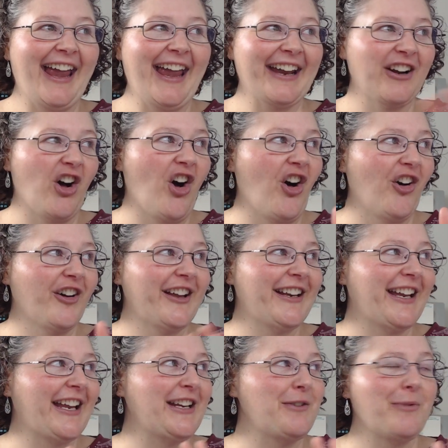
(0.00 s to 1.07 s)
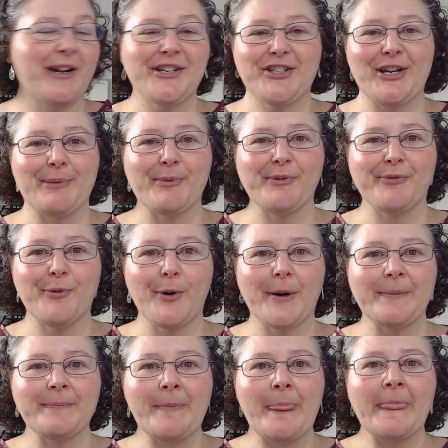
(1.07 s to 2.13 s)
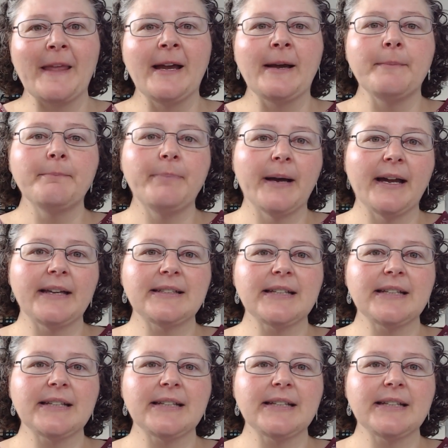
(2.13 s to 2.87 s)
at all in any way, shape, or form. But